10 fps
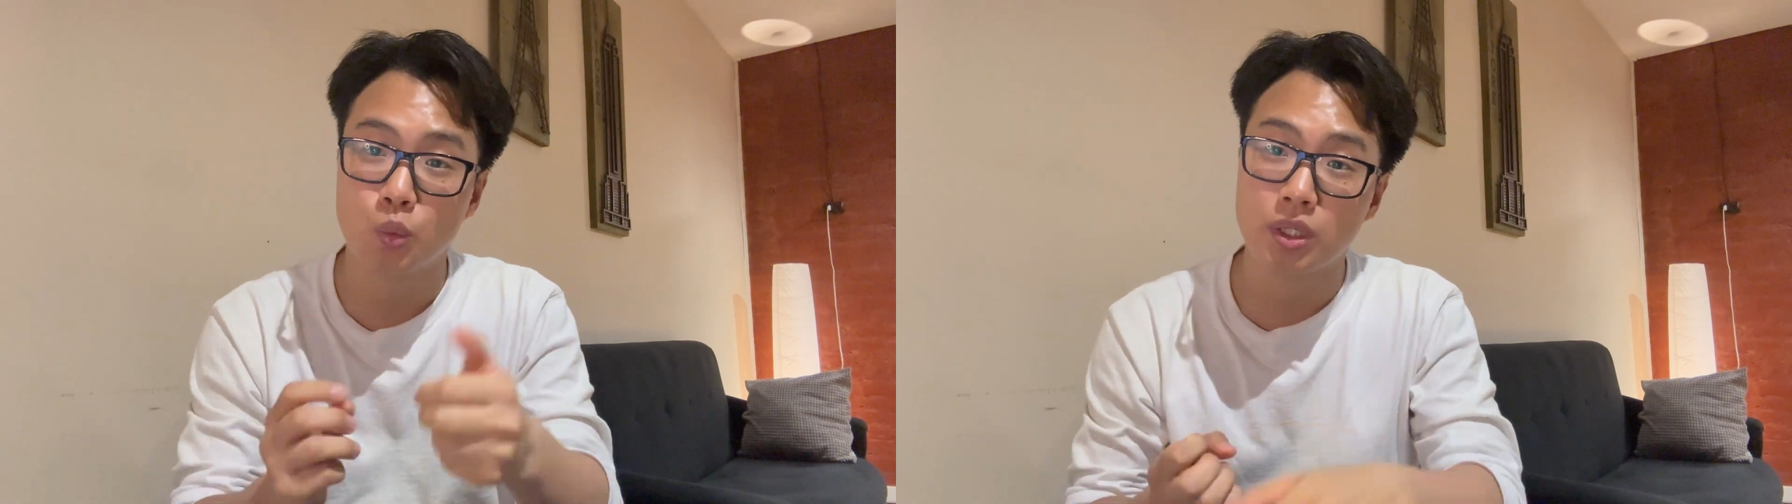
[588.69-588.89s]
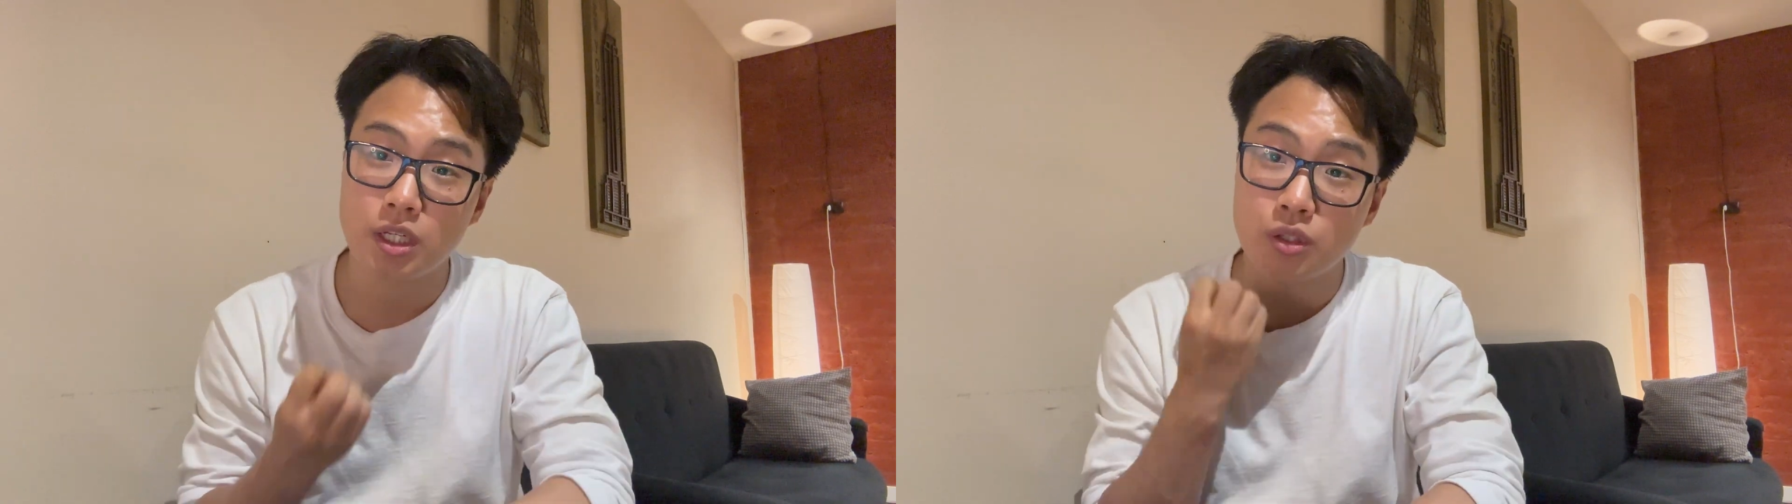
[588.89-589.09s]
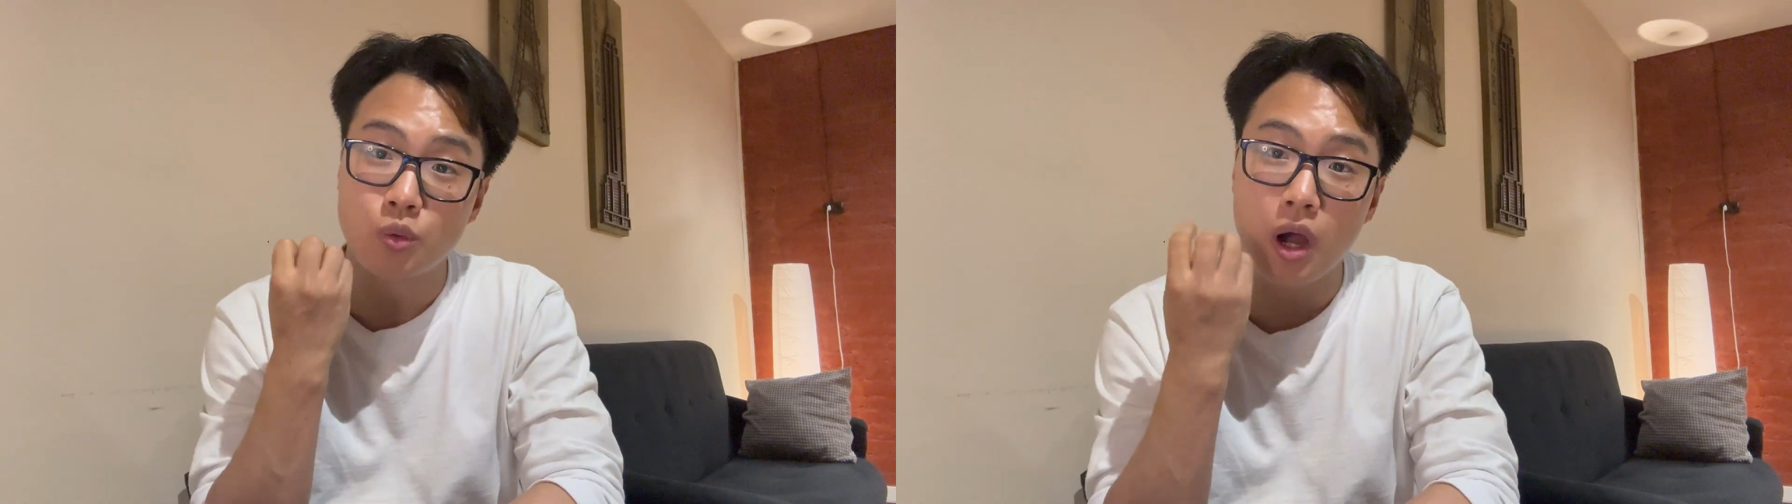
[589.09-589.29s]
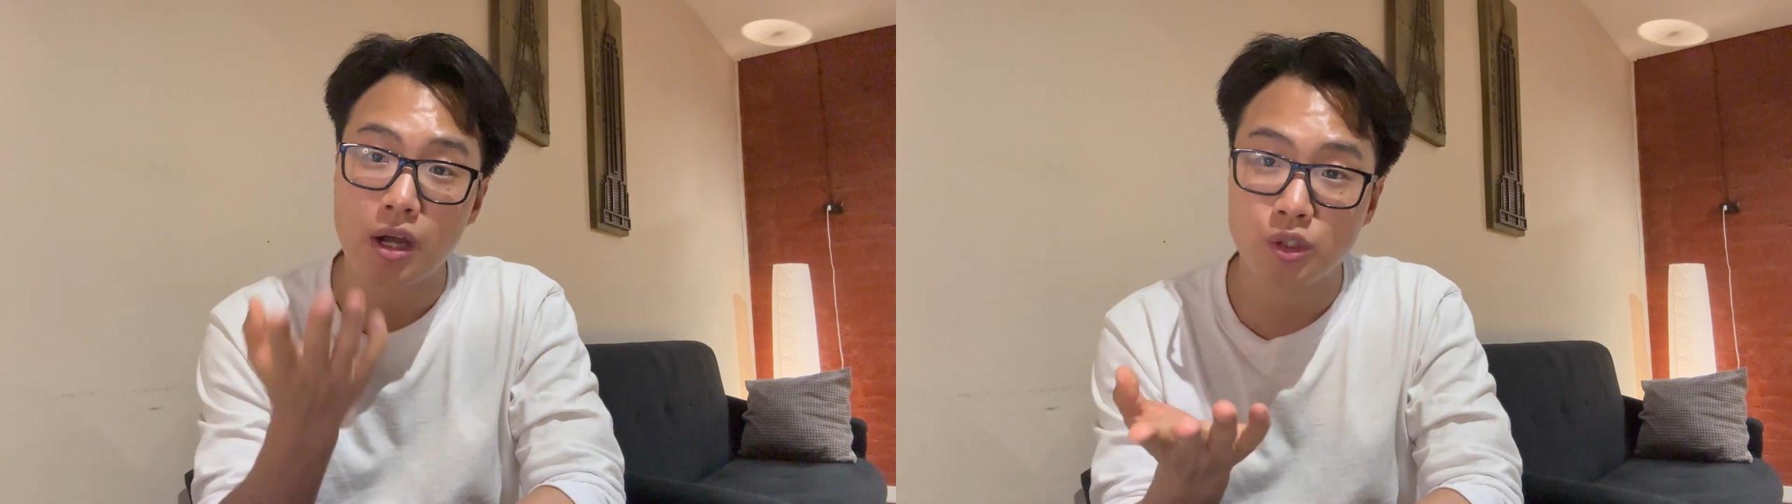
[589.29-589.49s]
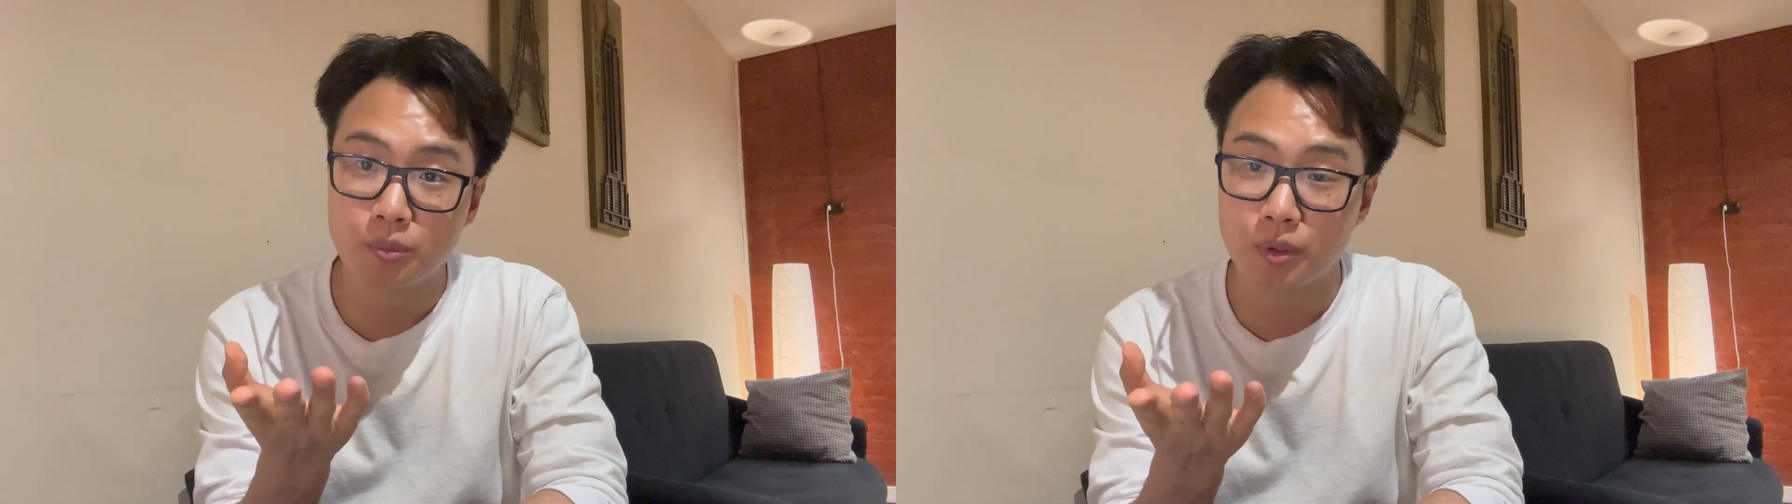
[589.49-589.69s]
we need to
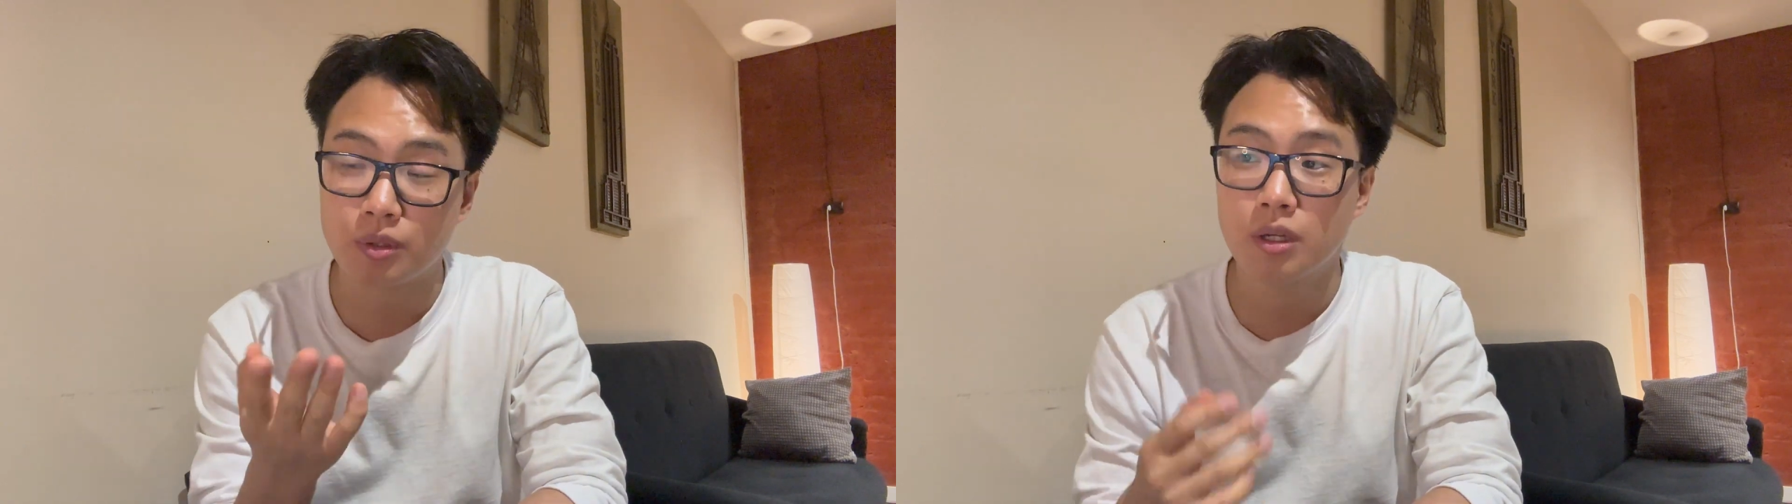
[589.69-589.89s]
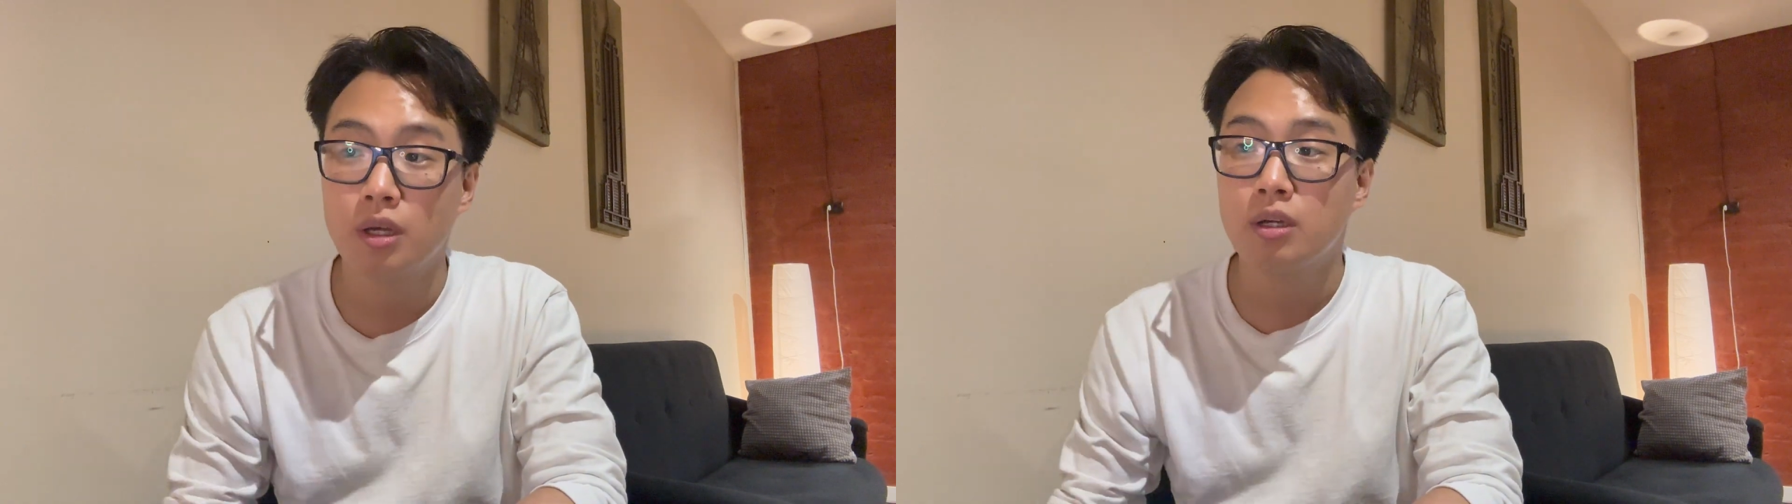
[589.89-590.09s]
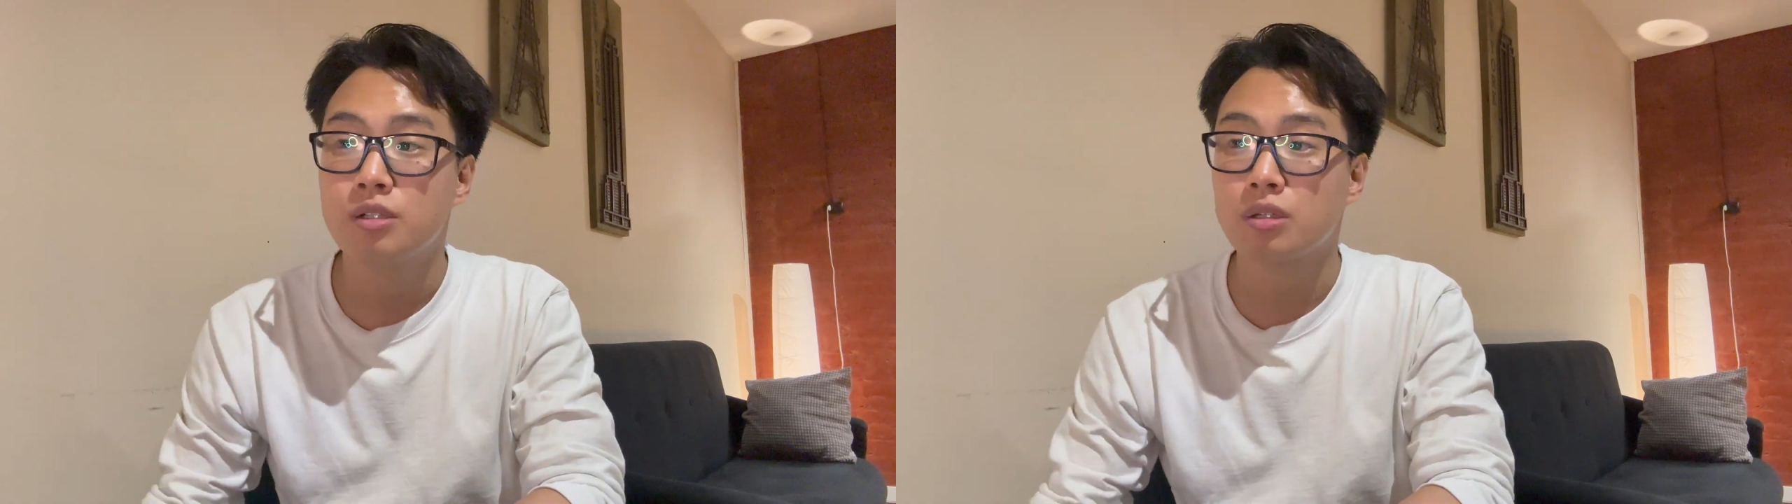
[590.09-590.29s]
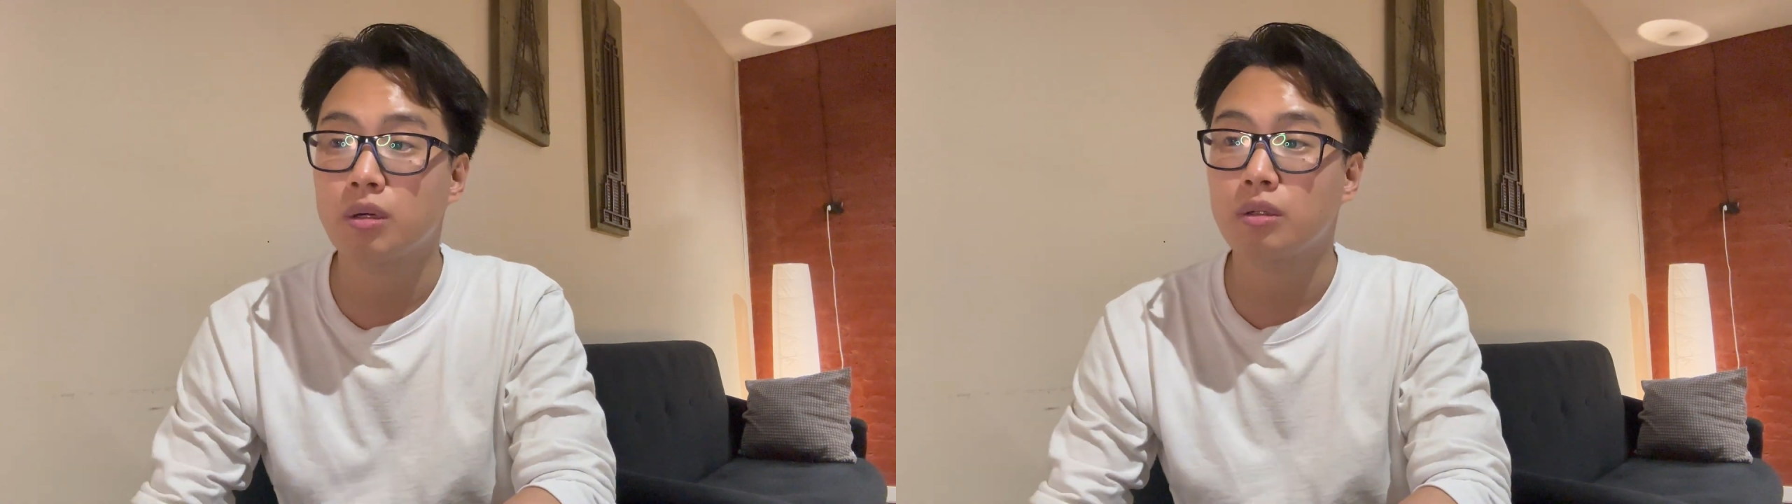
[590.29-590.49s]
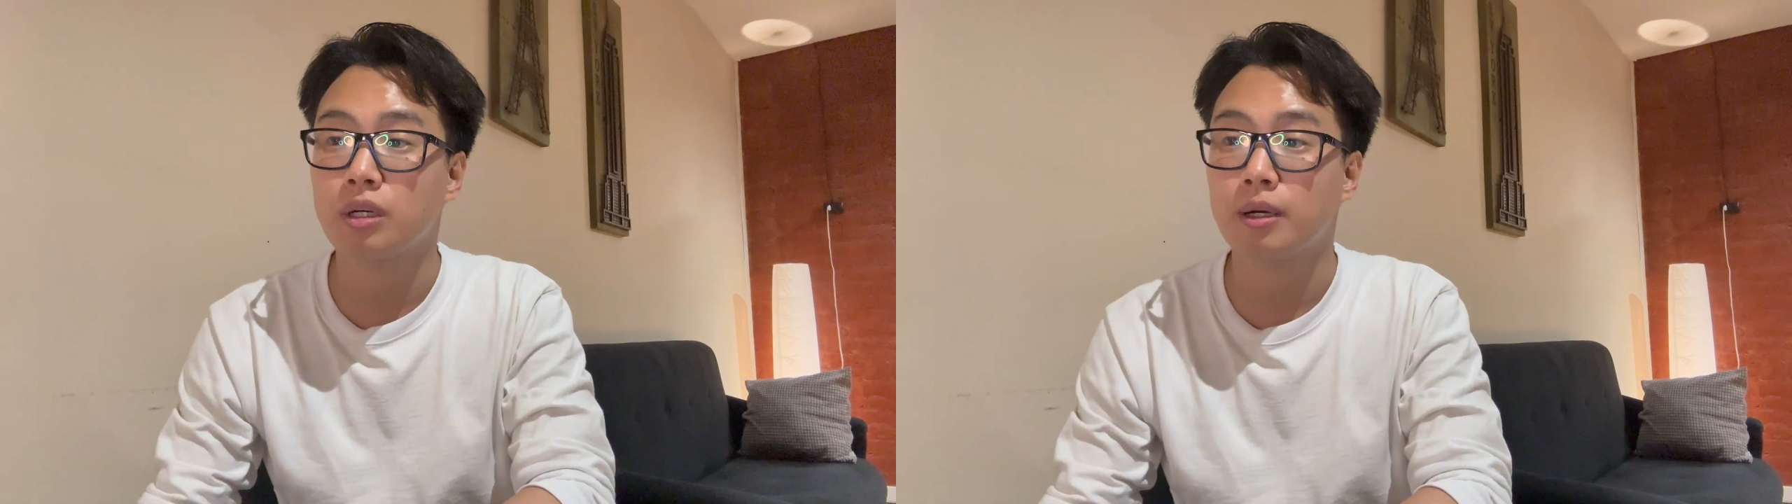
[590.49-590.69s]
output.
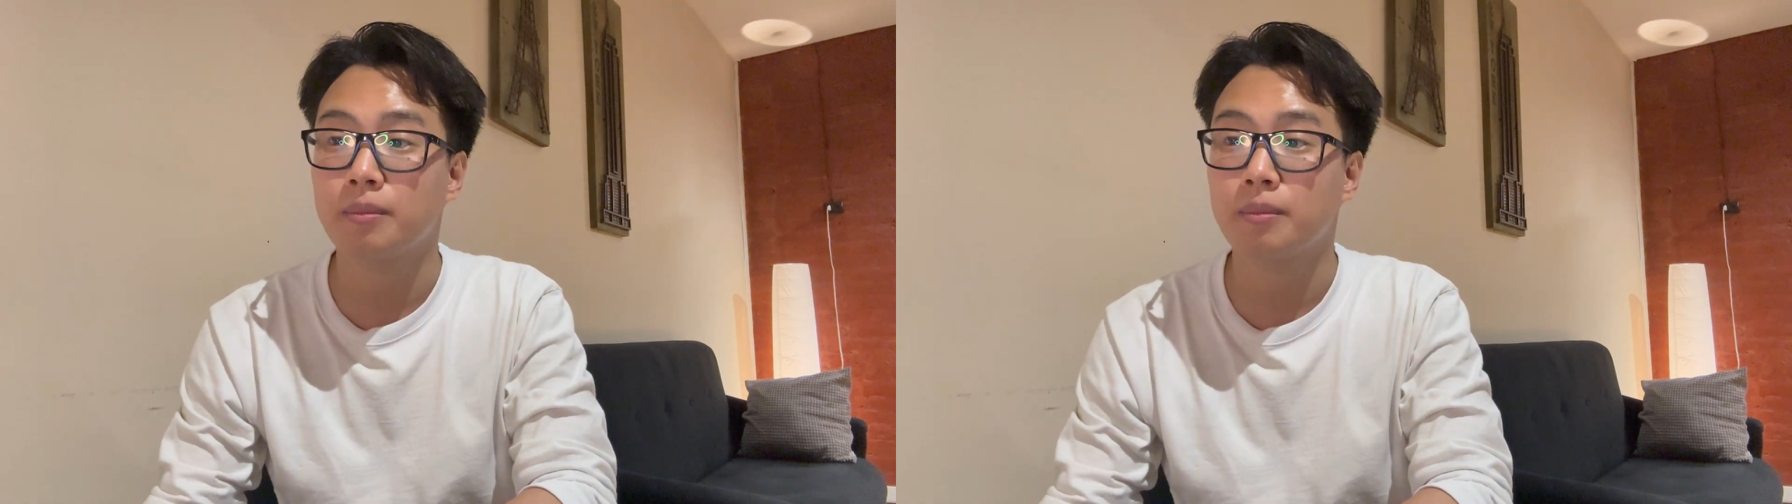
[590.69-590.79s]
So